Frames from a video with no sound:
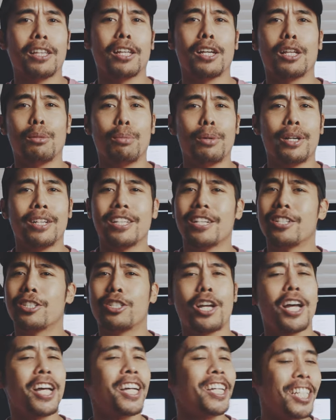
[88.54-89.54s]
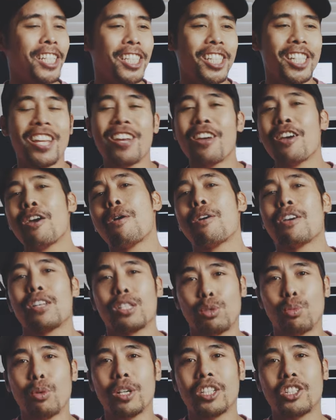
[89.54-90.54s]
a little bit, I just
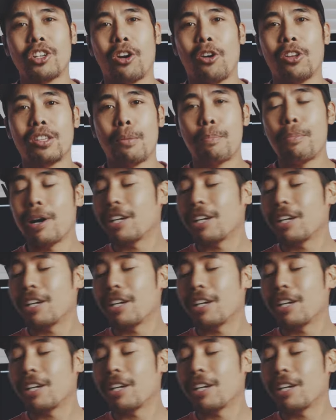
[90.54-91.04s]
switch on the